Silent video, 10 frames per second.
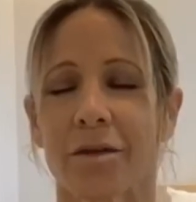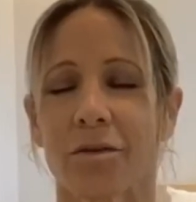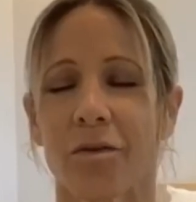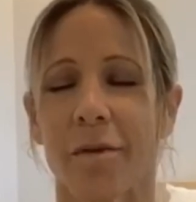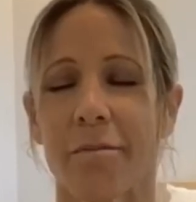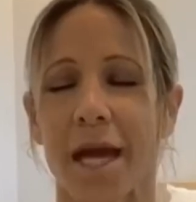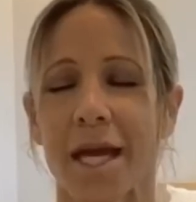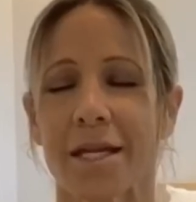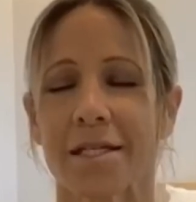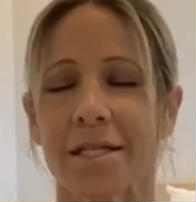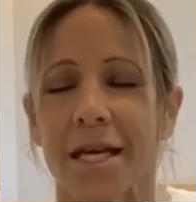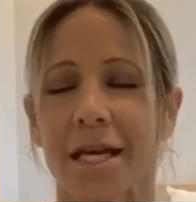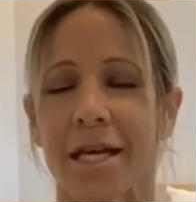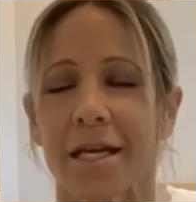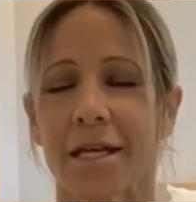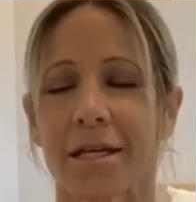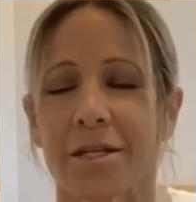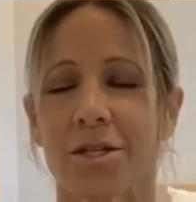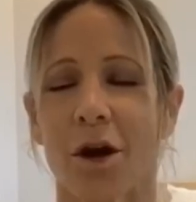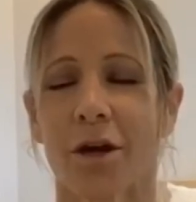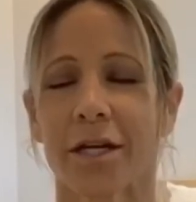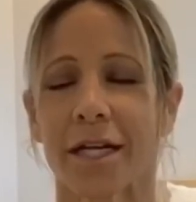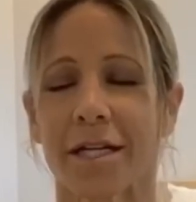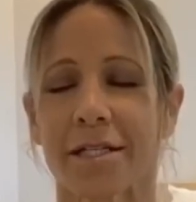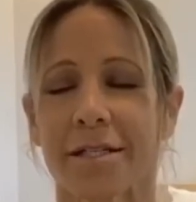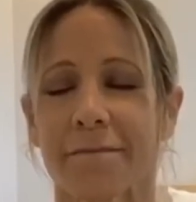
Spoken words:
remains in darkness.